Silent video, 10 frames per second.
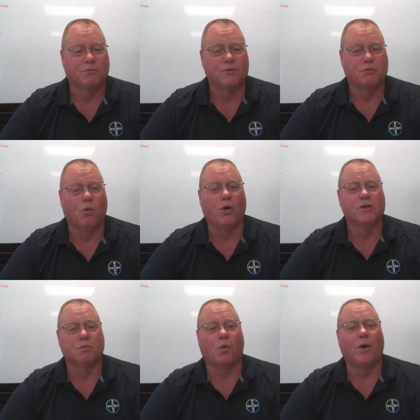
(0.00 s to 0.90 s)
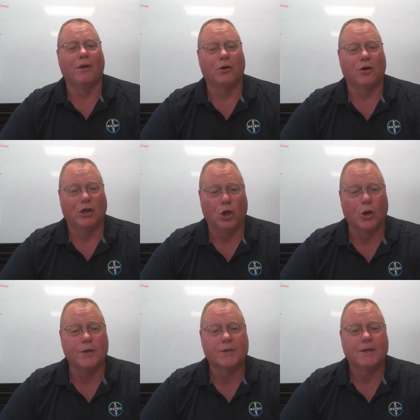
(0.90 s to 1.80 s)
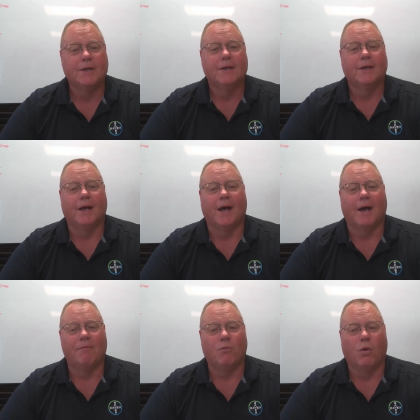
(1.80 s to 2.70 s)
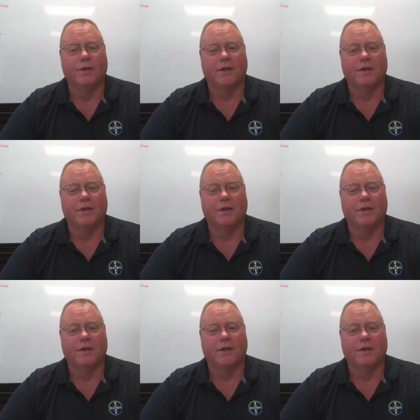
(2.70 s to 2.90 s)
Spoiler alert, what